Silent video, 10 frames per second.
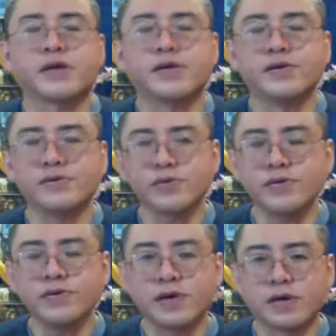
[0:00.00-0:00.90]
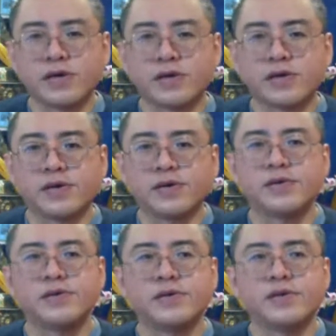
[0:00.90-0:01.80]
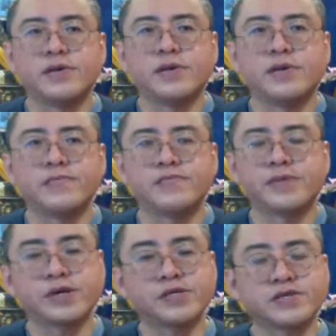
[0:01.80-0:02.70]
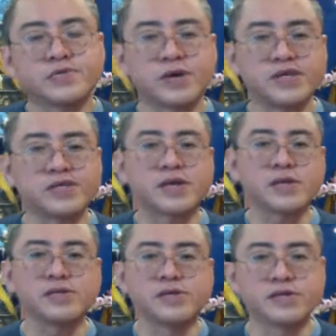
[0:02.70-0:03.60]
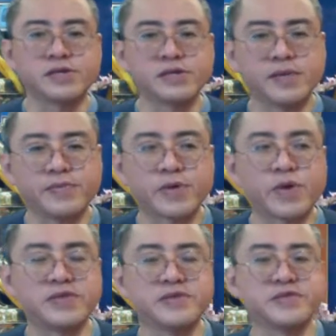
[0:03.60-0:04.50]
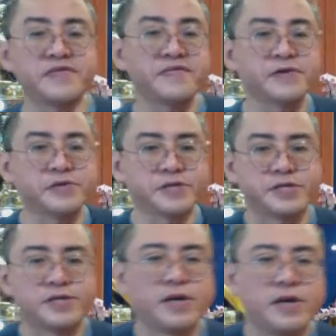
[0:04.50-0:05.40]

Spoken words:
Also, because it's quite subtle, it can be quite difficult.